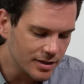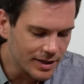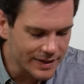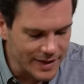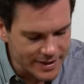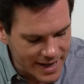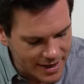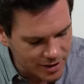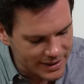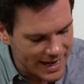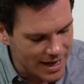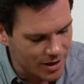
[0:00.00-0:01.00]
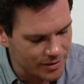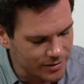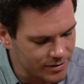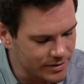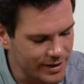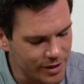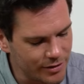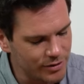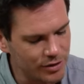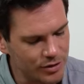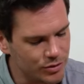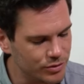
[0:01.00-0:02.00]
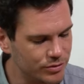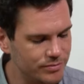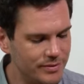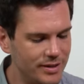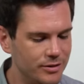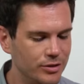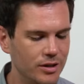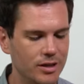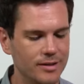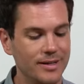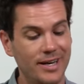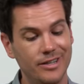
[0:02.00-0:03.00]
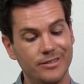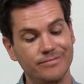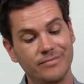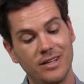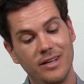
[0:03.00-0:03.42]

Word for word: Like they dangle down, they don't look cool, they're too long, I don't know.